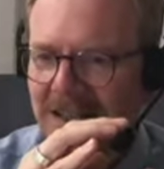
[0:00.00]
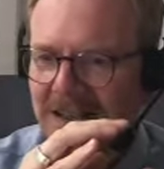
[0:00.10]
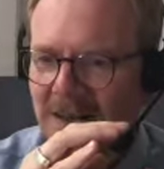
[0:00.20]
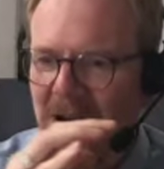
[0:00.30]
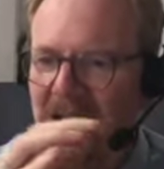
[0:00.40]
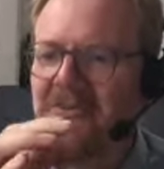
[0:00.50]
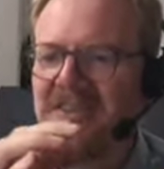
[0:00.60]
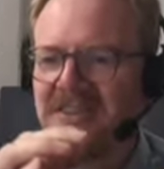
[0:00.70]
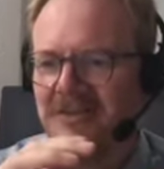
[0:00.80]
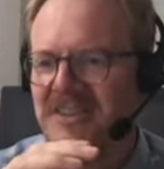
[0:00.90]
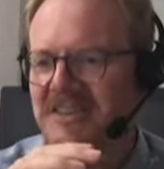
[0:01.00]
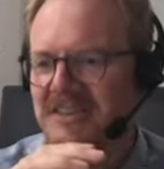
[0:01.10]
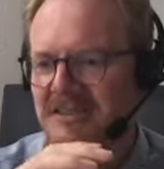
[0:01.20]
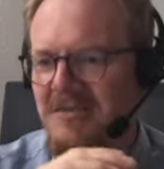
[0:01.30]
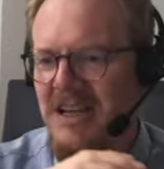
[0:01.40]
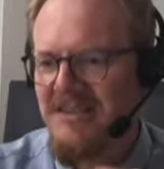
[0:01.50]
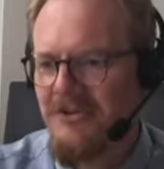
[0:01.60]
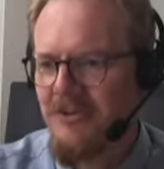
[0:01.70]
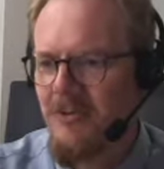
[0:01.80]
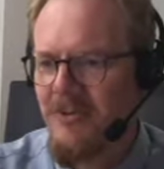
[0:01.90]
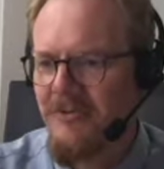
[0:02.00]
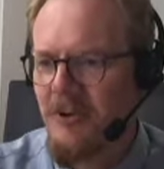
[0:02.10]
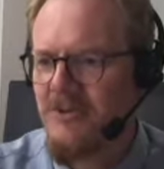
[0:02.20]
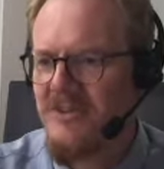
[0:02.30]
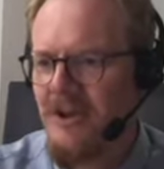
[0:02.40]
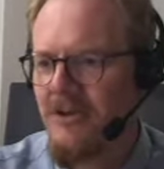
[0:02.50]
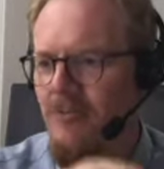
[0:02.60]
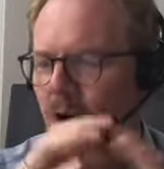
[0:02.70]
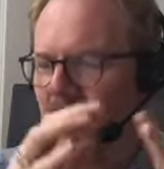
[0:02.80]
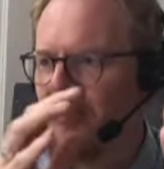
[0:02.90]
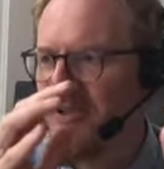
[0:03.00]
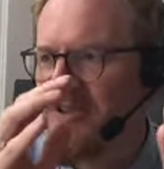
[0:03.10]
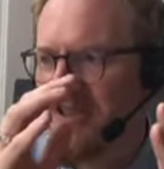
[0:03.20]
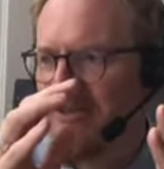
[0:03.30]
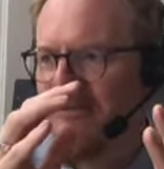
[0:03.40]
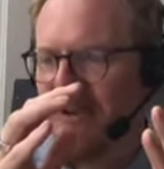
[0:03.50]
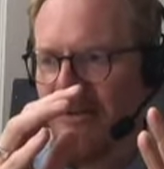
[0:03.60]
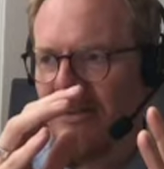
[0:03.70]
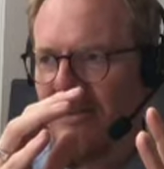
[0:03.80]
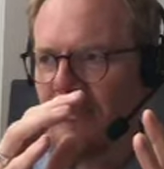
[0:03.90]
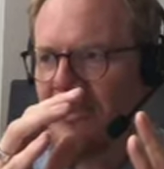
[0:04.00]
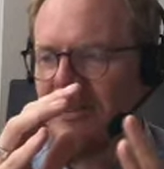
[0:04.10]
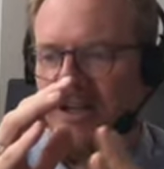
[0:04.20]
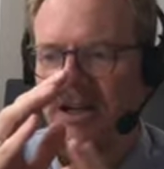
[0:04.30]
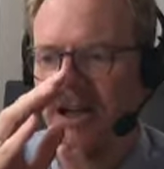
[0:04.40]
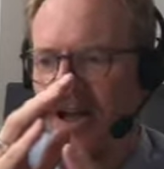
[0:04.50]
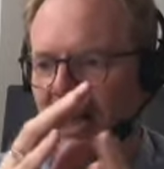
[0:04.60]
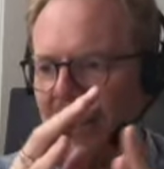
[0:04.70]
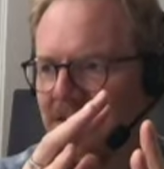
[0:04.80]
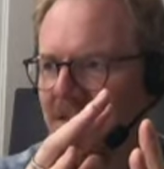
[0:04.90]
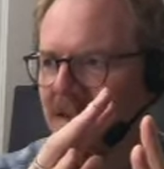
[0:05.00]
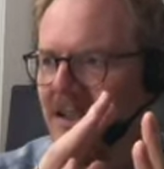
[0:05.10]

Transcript: the part of this criticism has to do with the focus on one particular variable, and